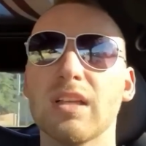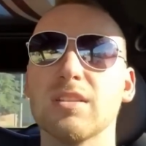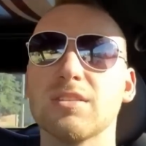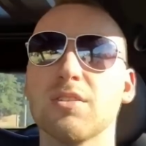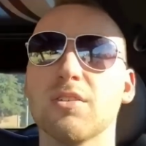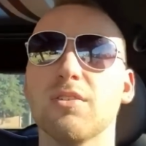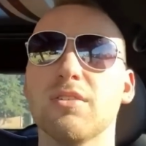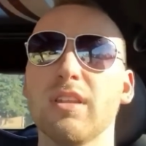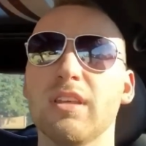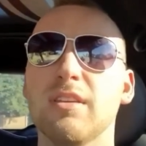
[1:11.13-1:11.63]

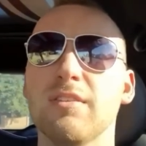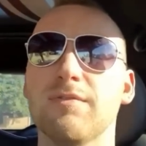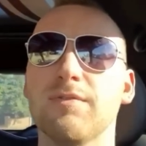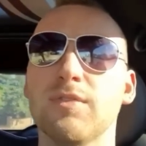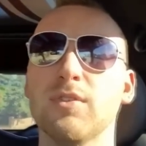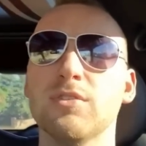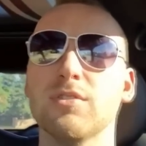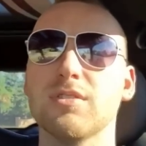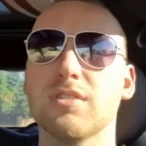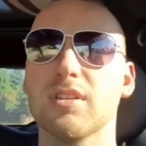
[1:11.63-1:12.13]
So the
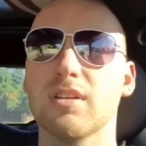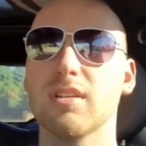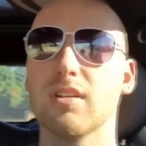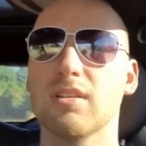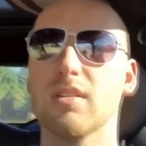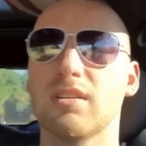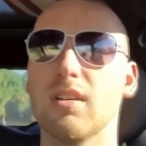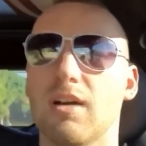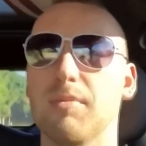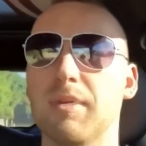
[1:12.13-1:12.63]
first
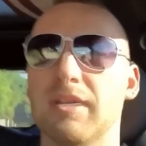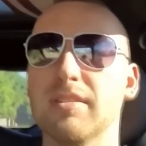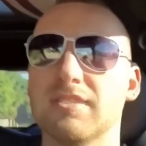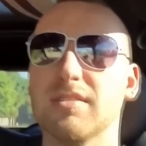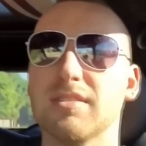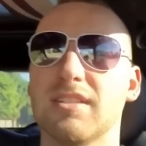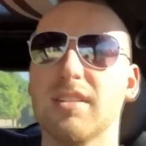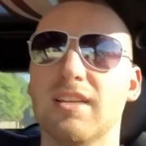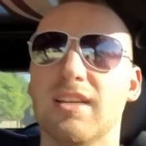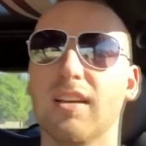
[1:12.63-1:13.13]
comment,
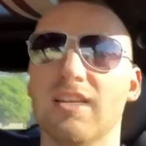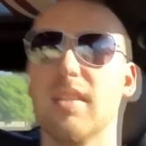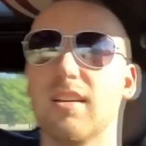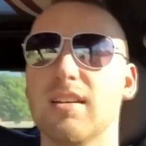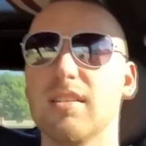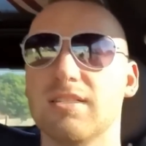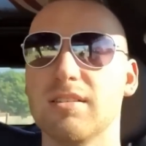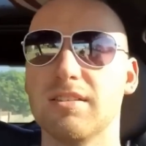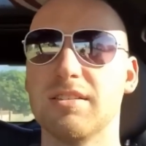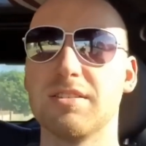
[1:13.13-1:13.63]

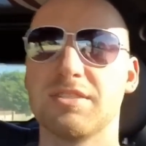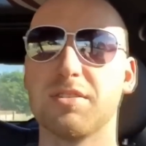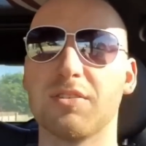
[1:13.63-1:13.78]
this